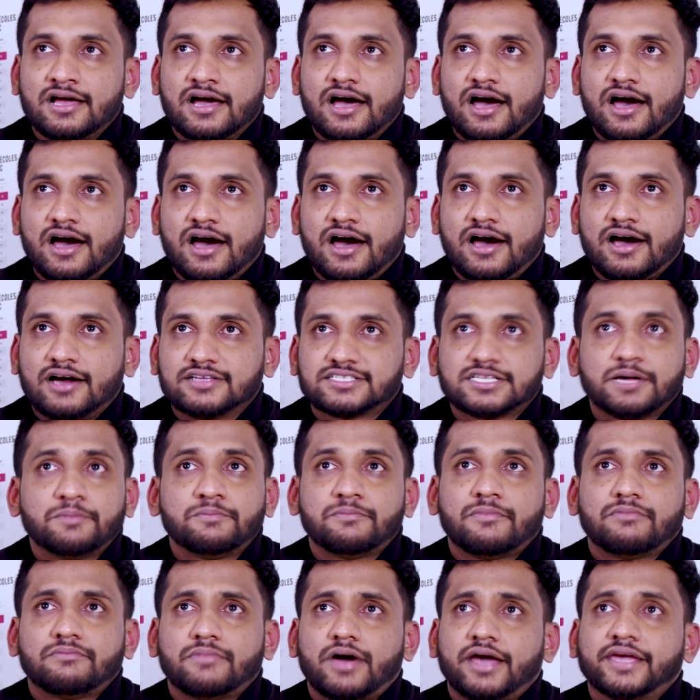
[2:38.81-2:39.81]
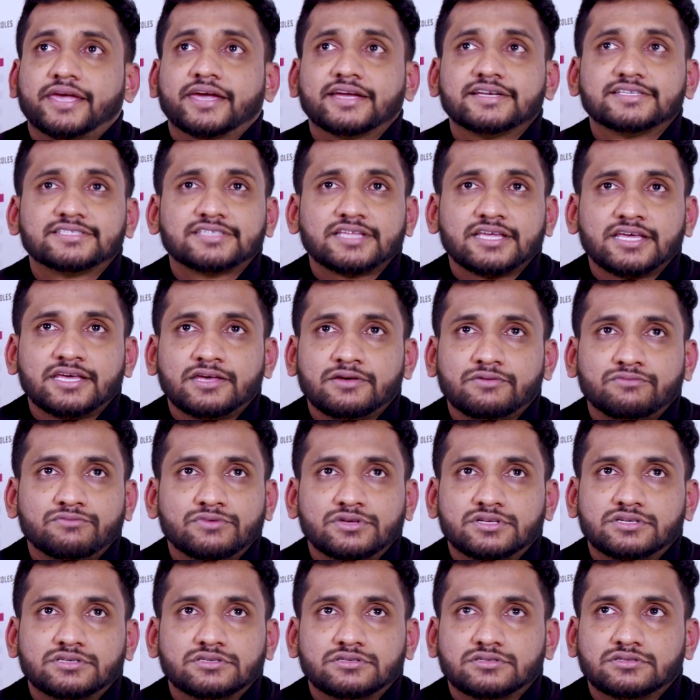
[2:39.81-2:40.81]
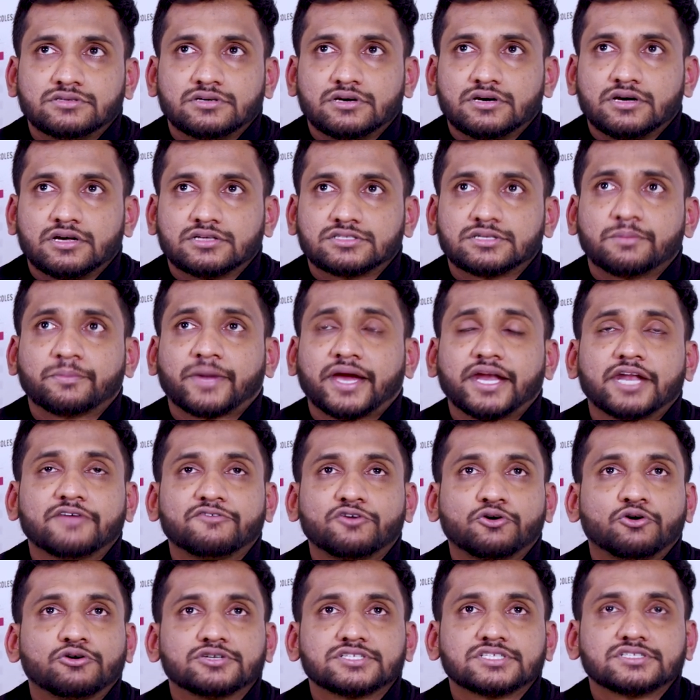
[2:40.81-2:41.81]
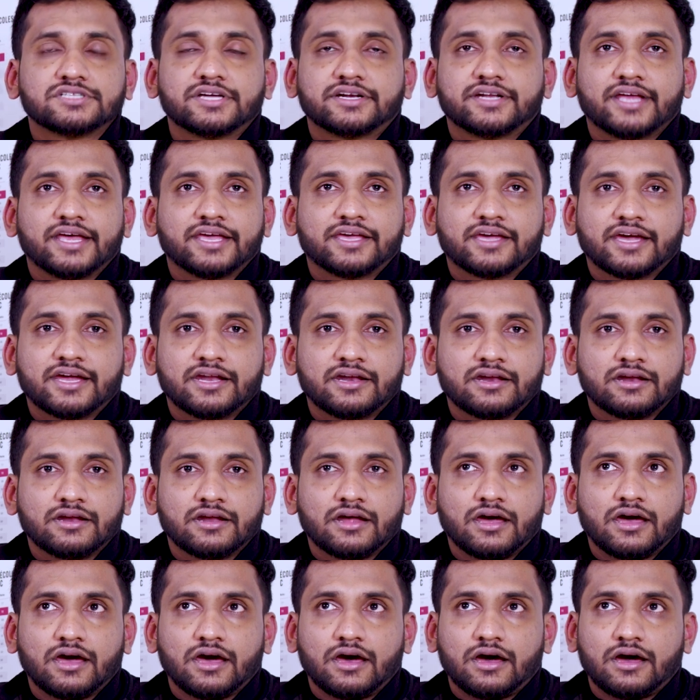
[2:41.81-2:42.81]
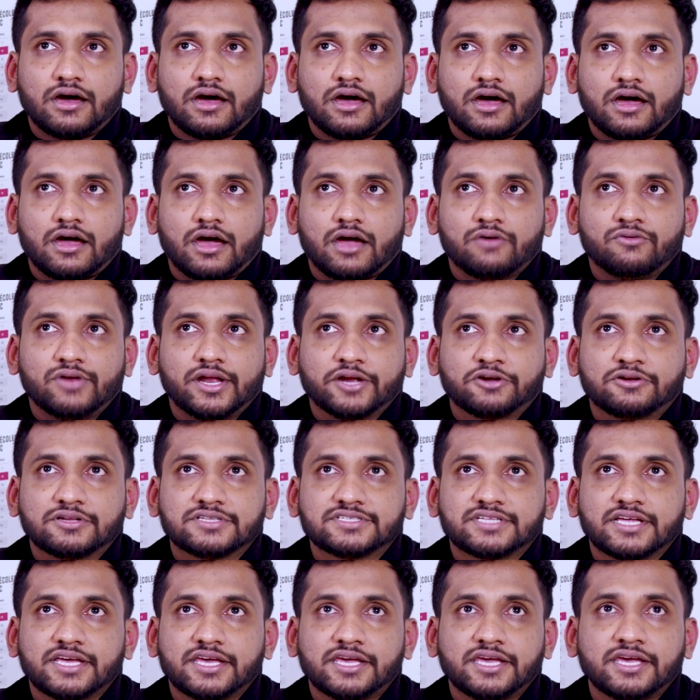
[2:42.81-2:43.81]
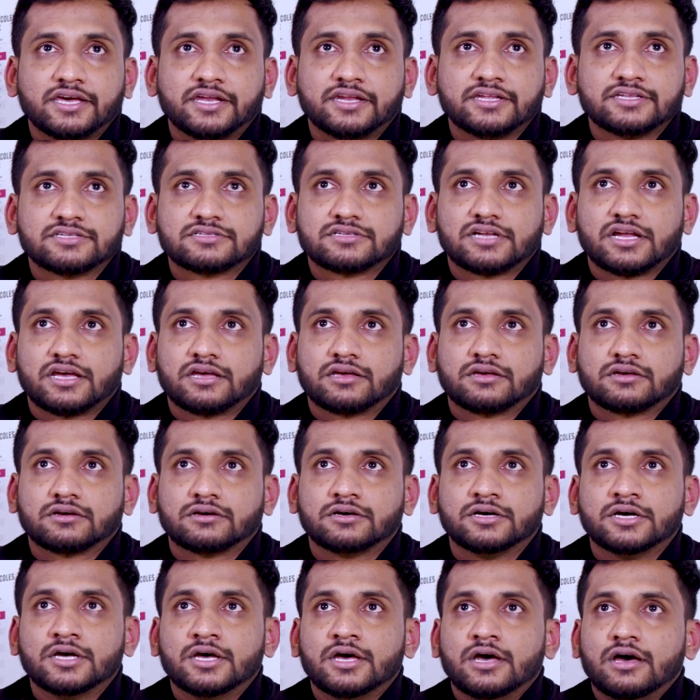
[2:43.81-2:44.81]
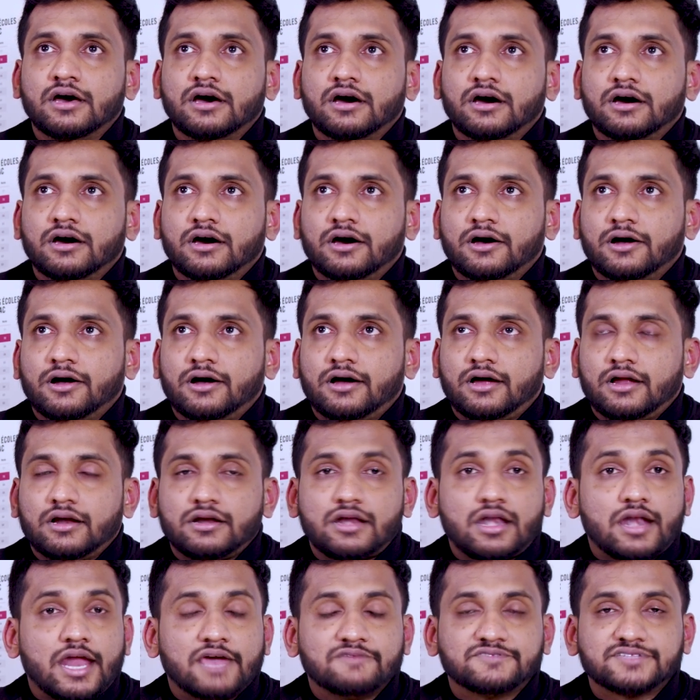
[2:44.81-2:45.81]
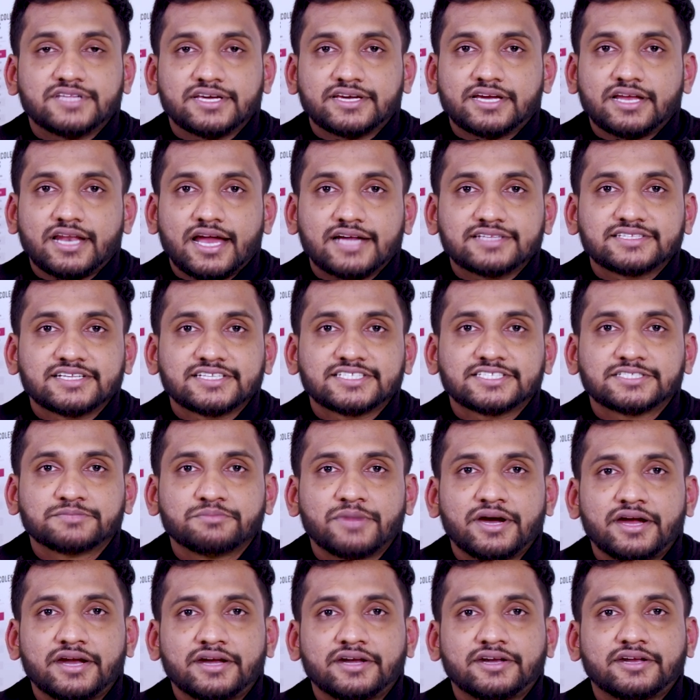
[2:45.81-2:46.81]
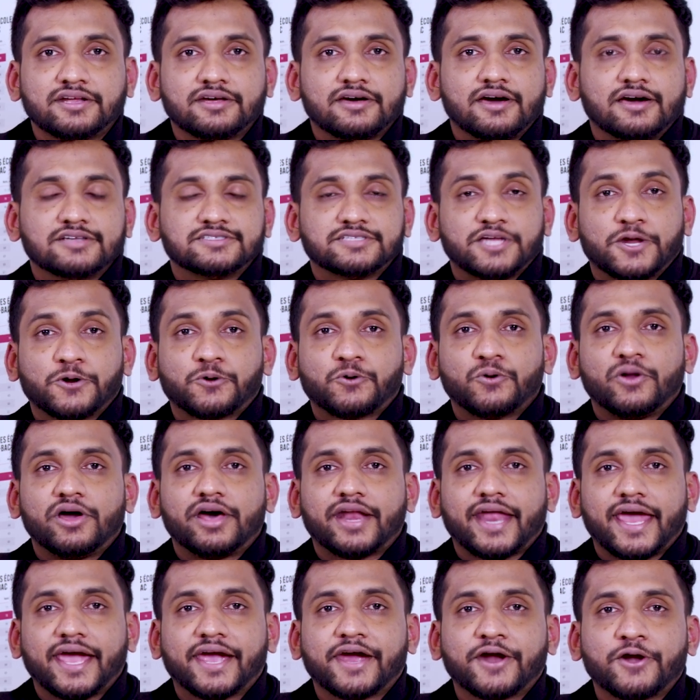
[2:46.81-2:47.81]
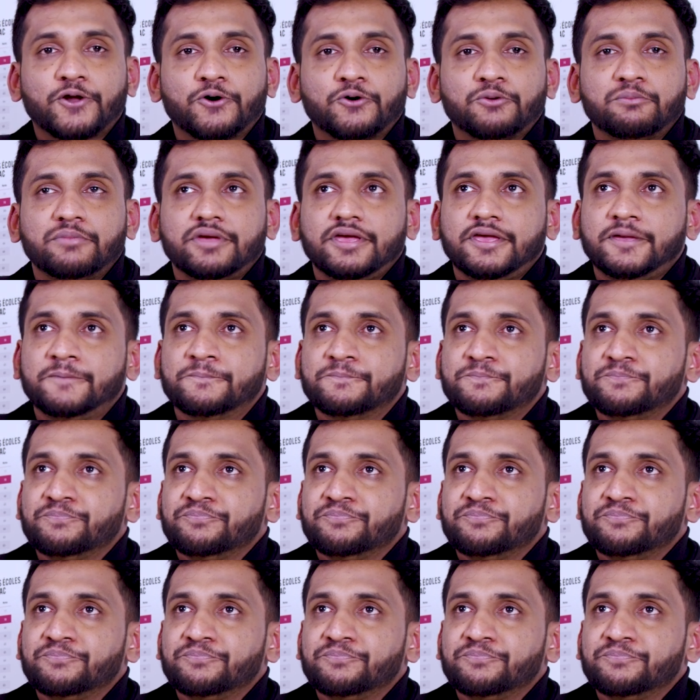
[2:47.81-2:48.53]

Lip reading: Some I can say which some kind of a courses that I would like to say here is like life cycle assessment, circular economy,